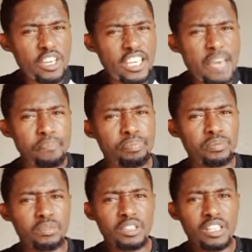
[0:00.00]
if you keep
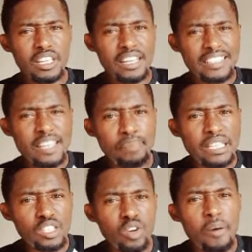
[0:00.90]

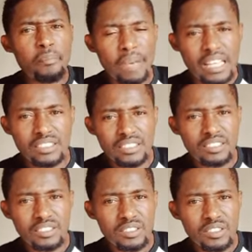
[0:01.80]
depending on
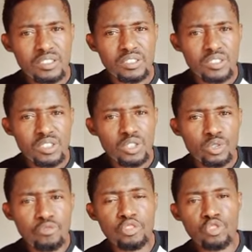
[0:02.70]

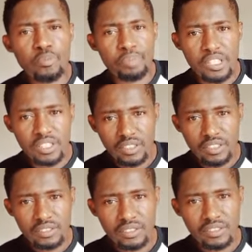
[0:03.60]
men to fit your bill,
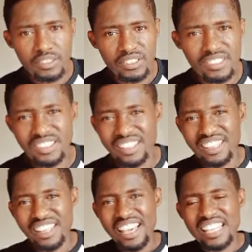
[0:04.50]

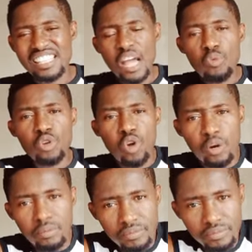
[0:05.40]
a time will
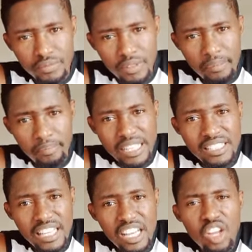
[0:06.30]
come,
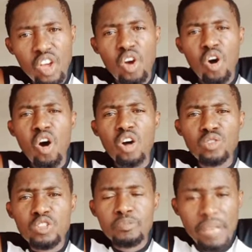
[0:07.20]
my dear,
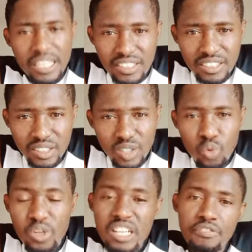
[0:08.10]
all those men
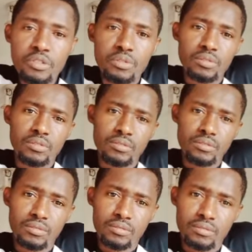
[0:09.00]
will leave you
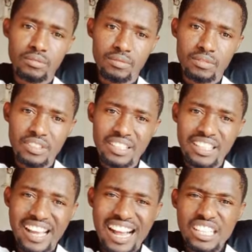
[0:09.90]

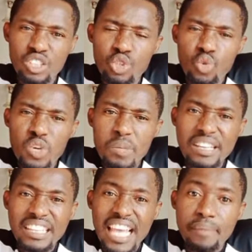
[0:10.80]
and you will
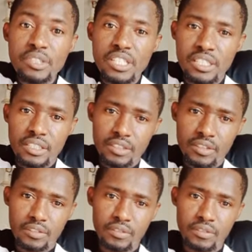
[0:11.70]
remain empty.